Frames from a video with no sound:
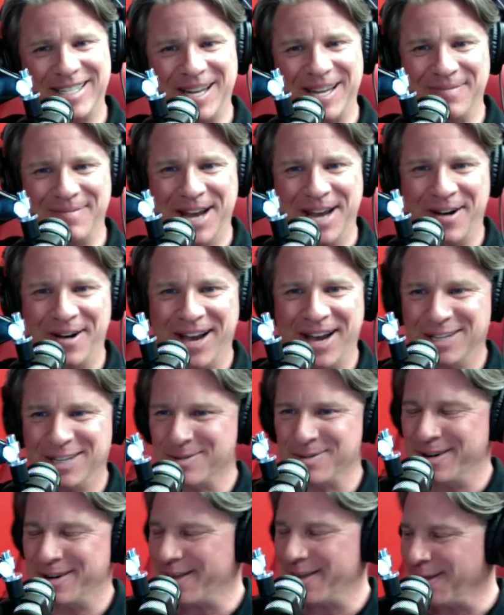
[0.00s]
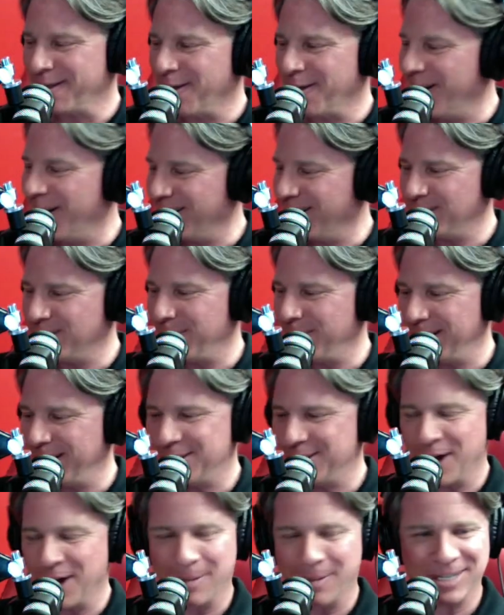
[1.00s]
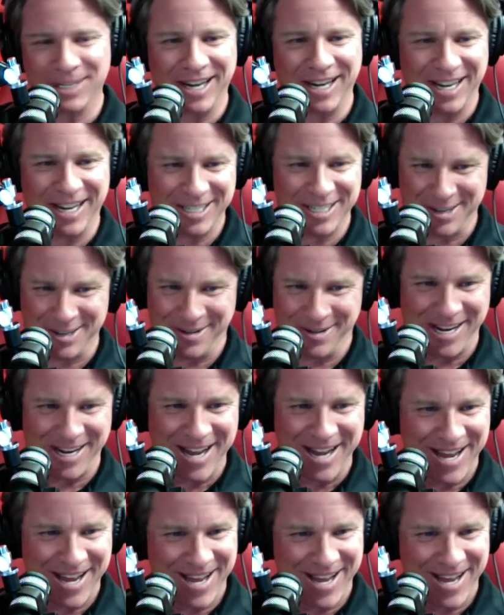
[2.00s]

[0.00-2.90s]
team now has one of the longest pit stops in history.